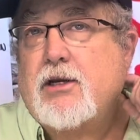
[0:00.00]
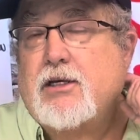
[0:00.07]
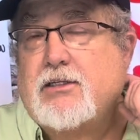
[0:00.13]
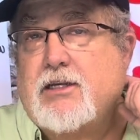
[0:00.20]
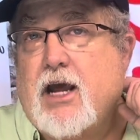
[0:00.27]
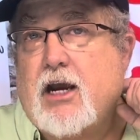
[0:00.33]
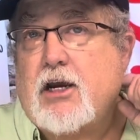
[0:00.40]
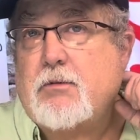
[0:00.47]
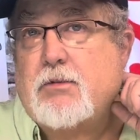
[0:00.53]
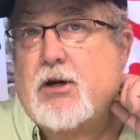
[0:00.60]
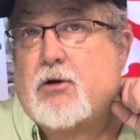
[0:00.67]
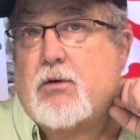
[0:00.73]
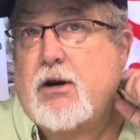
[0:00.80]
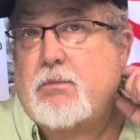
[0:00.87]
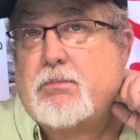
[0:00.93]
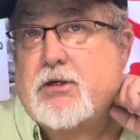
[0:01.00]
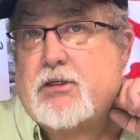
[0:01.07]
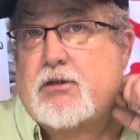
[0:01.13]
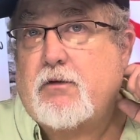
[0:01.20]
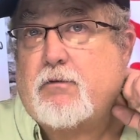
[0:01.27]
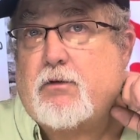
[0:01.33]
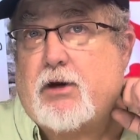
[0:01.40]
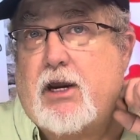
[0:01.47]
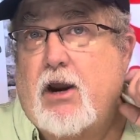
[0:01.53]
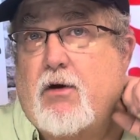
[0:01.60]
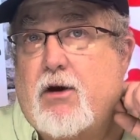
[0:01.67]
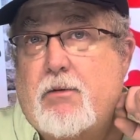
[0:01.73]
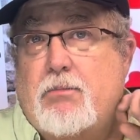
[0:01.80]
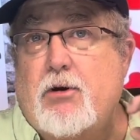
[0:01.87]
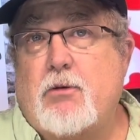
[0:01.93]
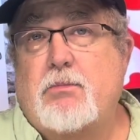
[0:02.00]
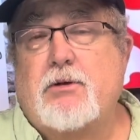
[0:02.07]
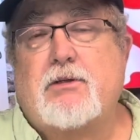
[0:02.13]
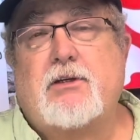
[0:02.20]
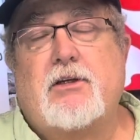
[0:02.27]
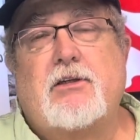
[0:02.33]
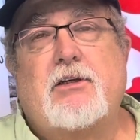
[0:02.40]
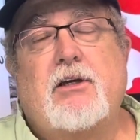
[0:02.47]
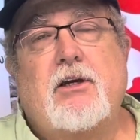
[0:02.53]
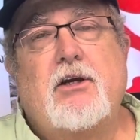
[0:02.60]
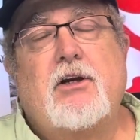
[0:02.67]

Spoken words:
is not going to be a great pistol for carry purposes.